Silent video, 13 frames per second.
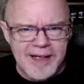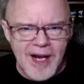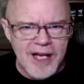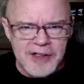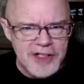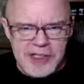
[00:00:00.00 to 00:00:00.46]

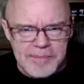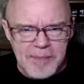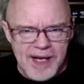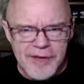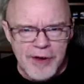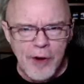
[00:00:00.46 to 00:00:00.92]
not just
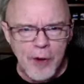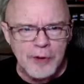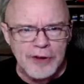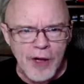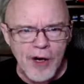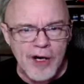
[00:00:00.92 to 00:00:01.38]
by their
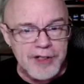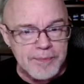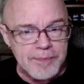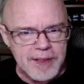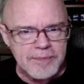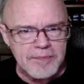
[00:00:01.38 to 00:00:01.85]
own laws,
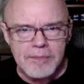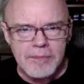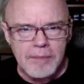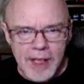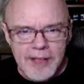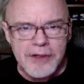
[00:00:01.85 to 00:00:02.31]
but
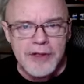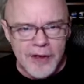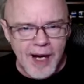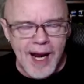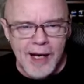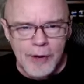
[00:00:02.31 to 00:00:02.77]

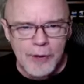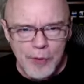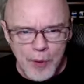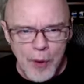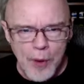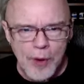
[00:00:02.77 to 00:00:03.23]
under our
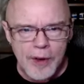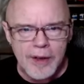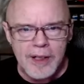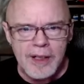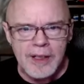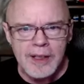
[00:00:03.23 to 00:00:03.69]
ward.